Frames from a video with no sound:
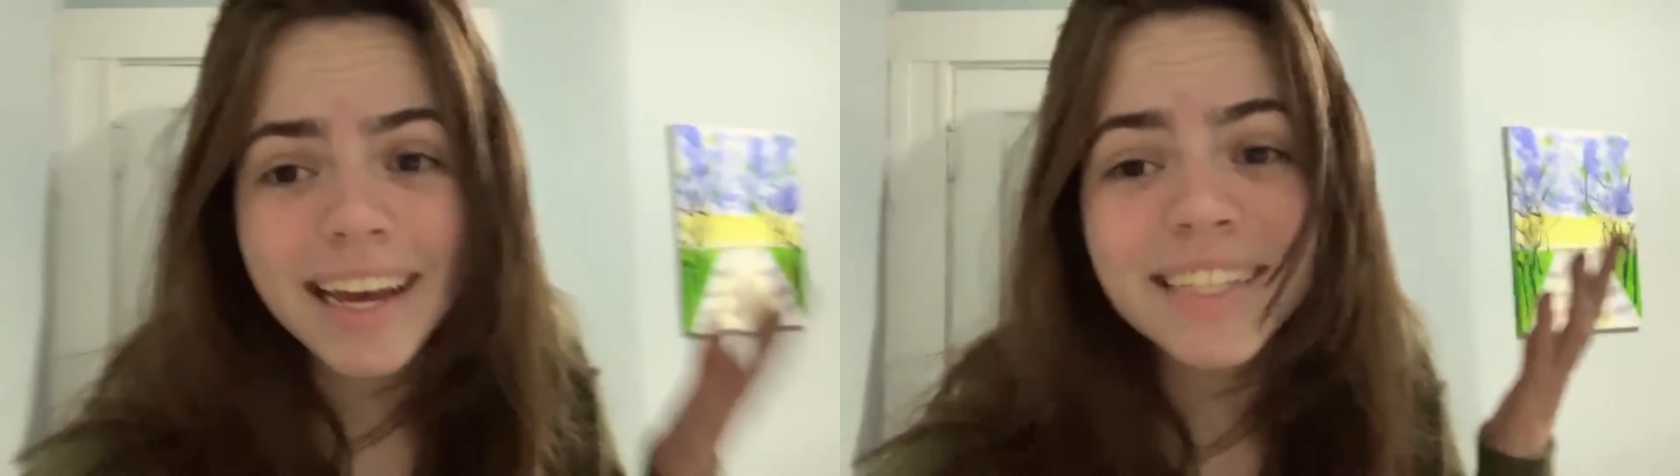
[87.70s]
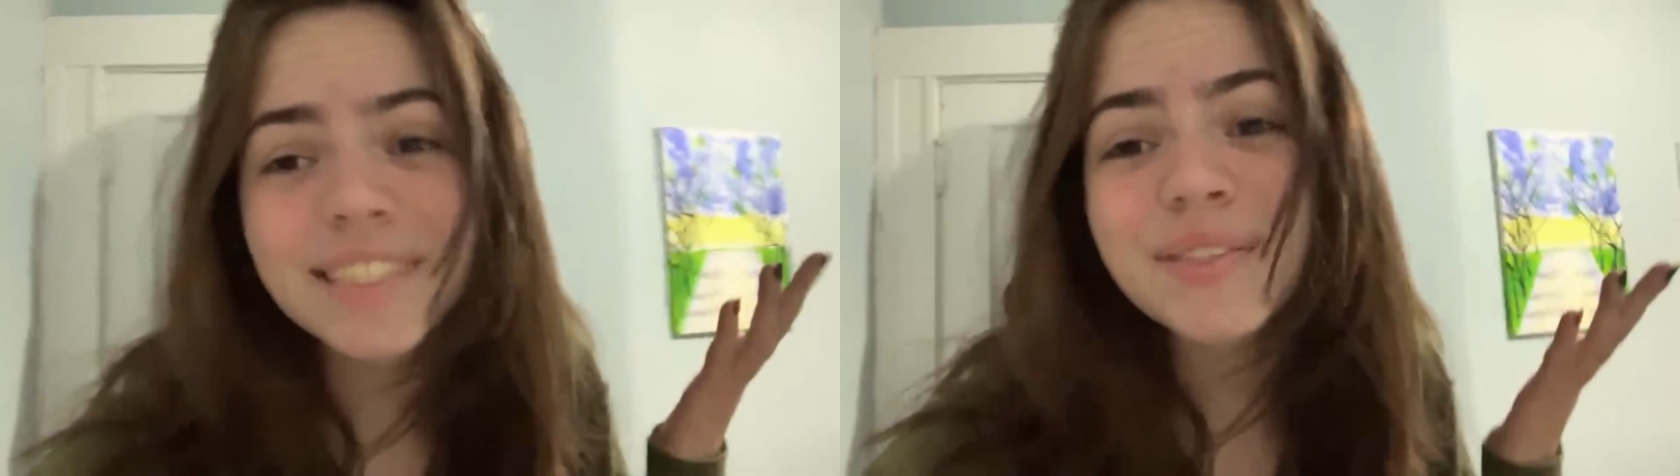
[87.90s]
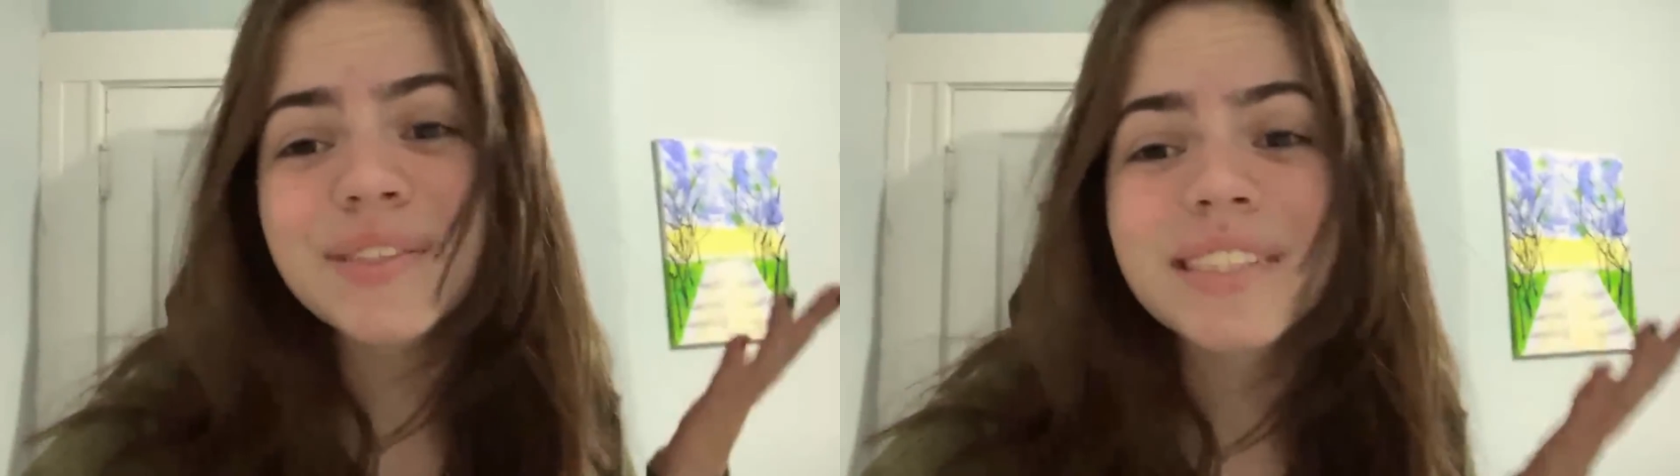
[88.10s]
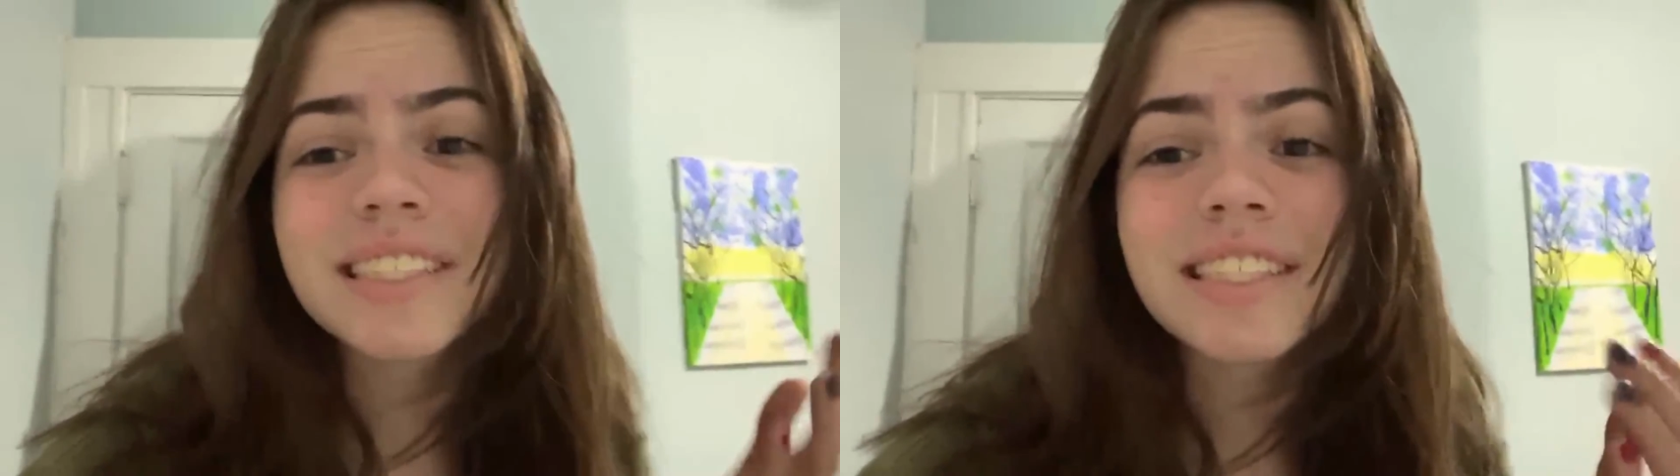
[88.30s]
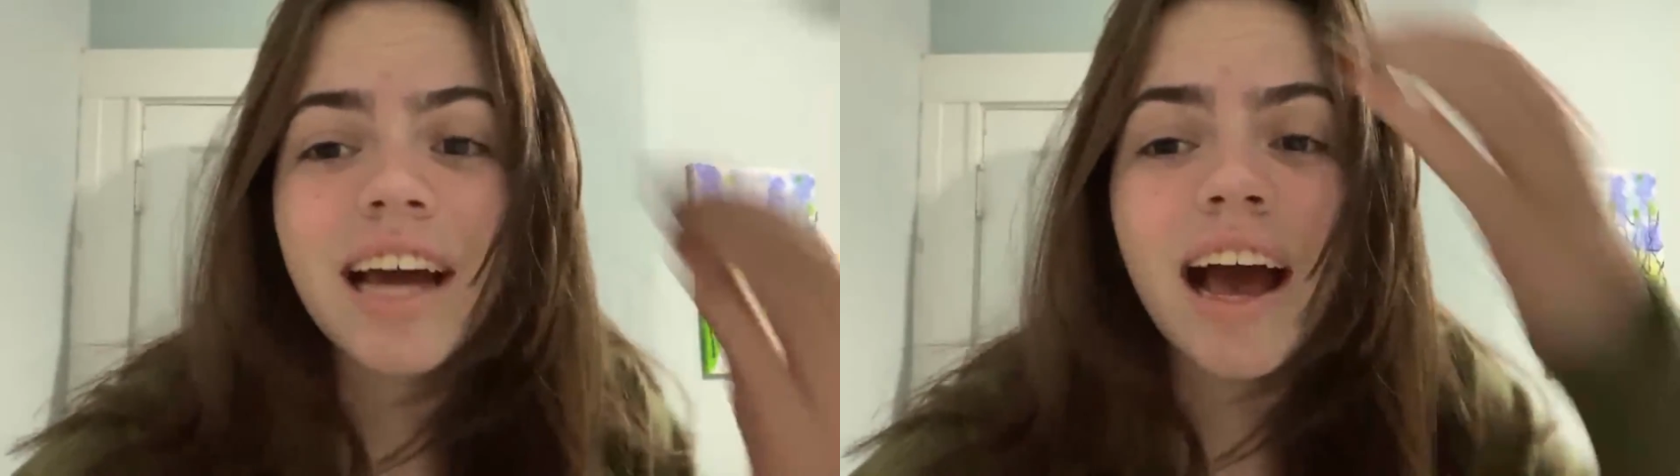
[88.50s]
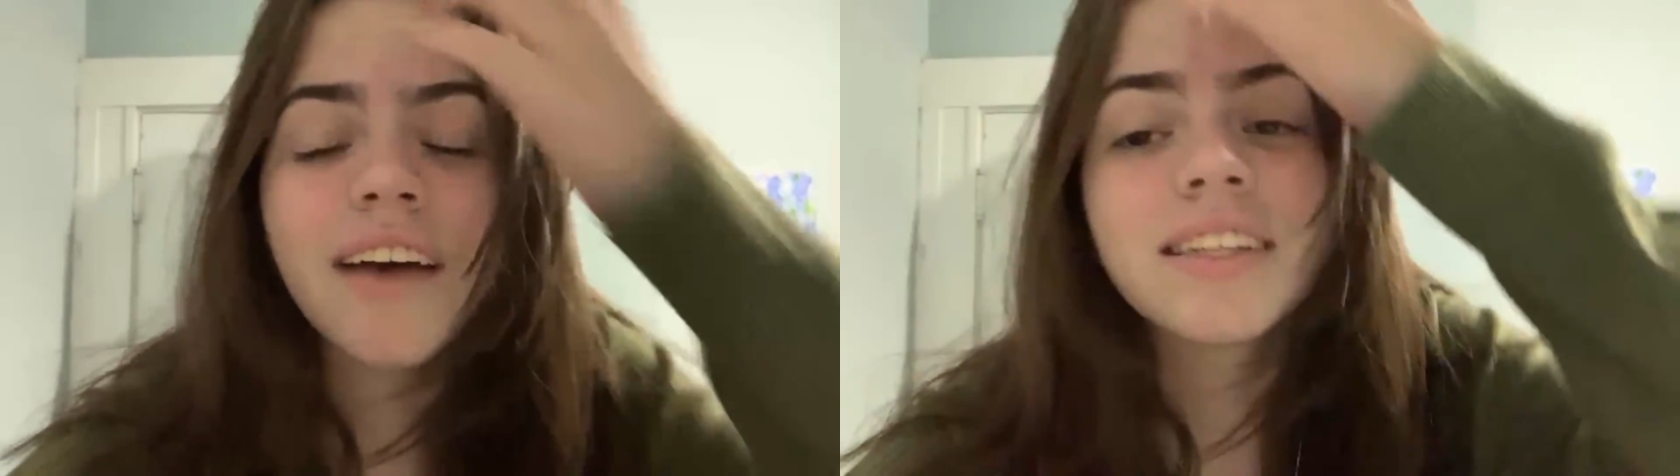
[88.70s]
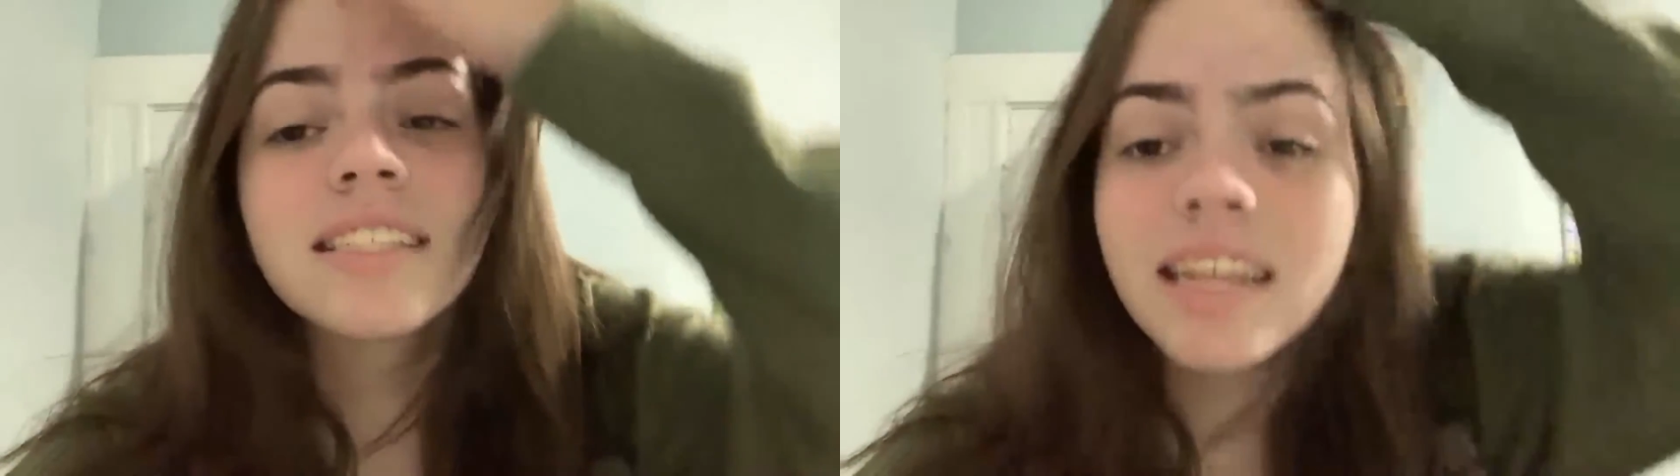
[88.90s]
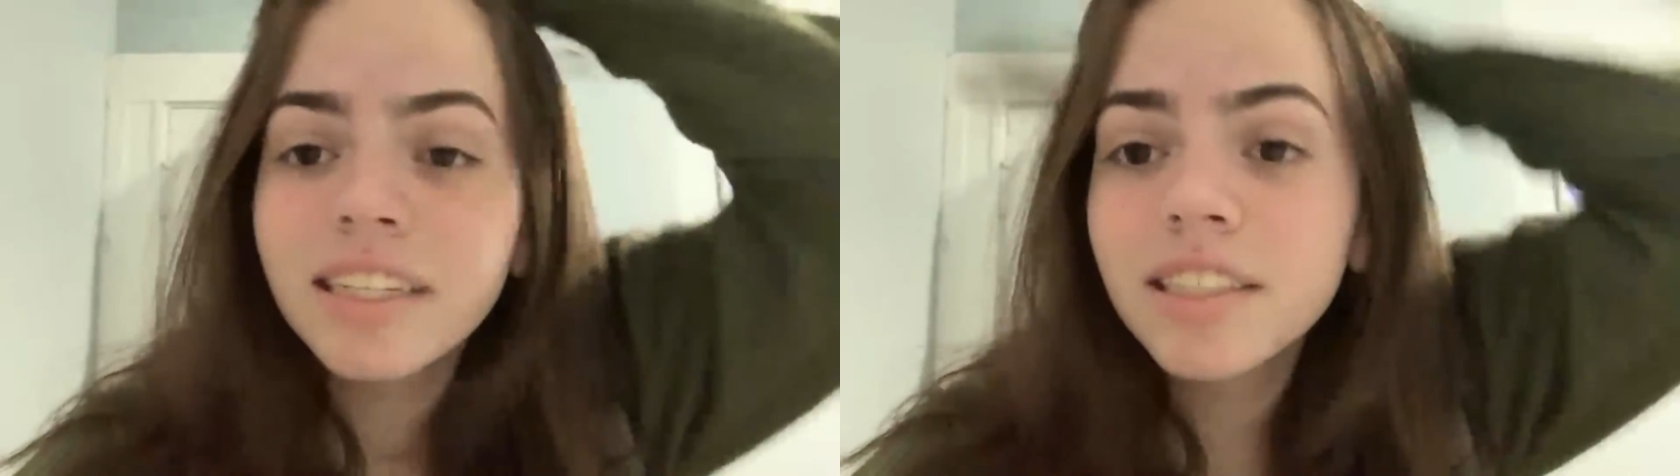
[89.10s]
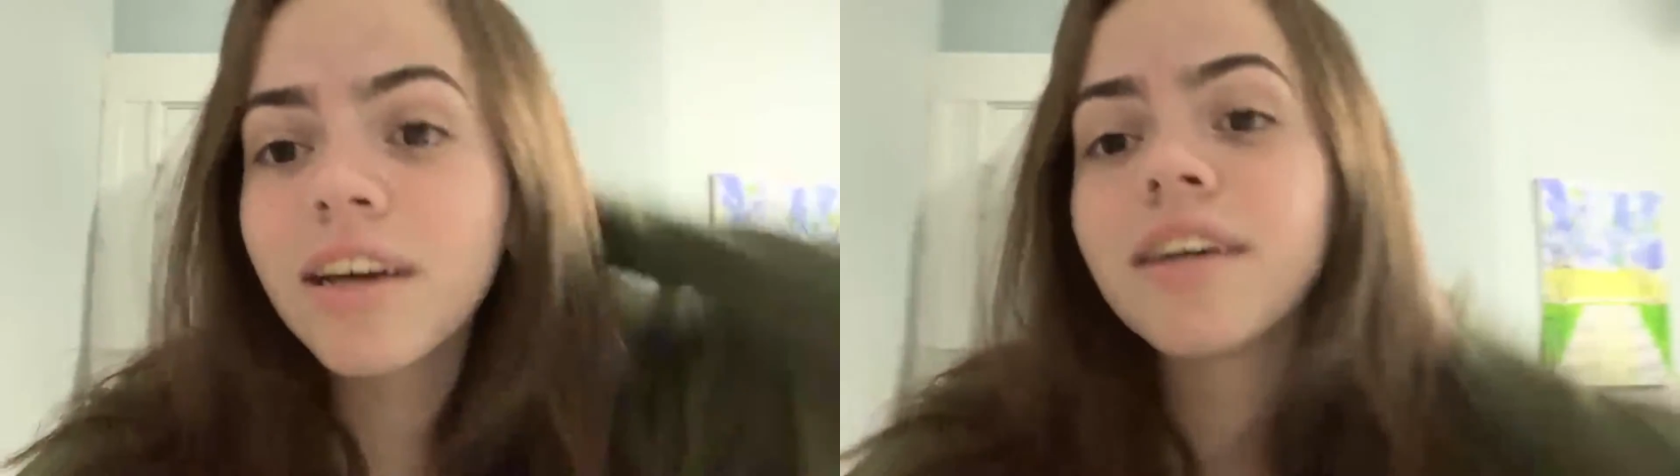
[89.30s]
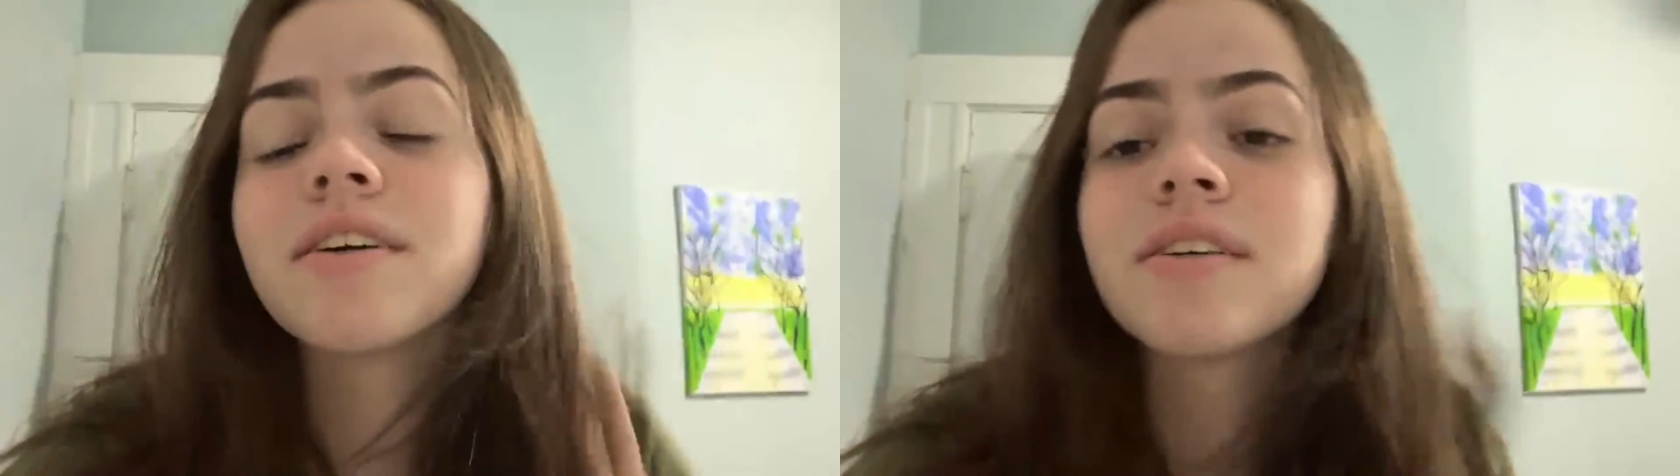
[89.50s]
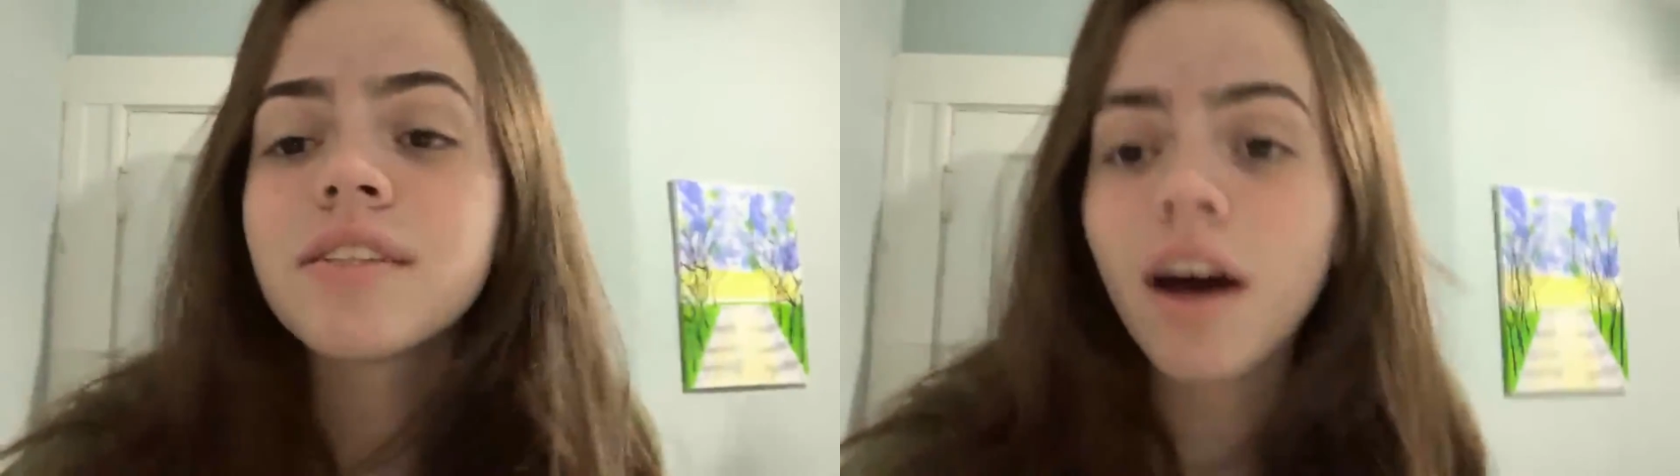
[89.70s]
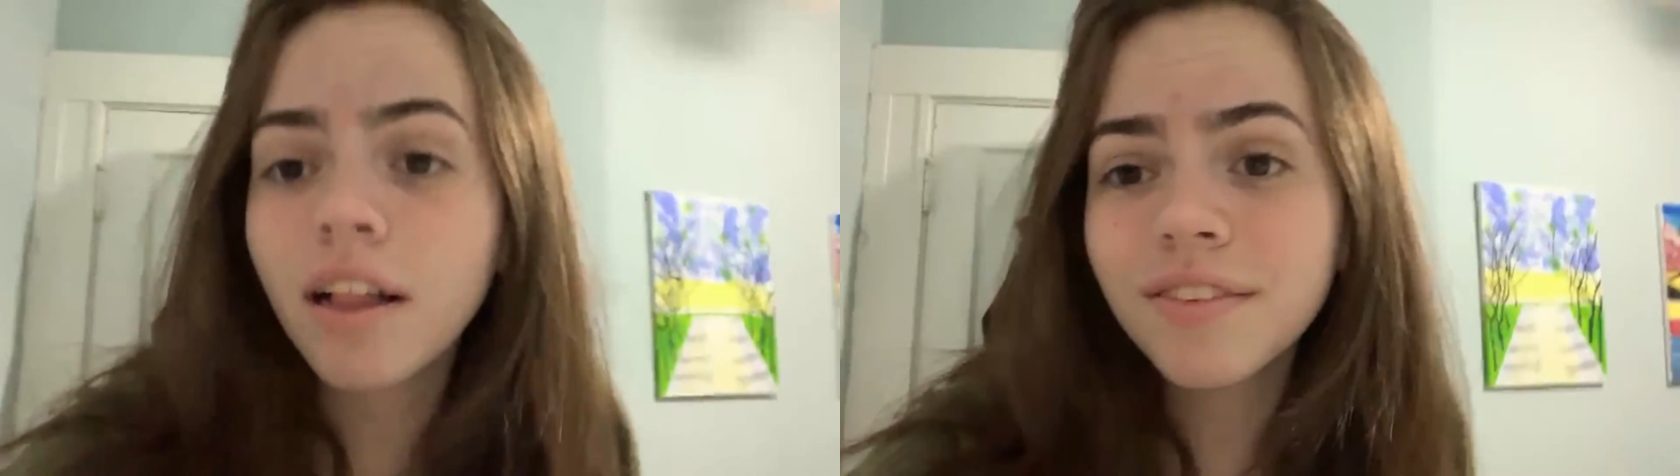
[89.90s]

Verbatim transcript: It's Jules' job, and today's shout out goes to all of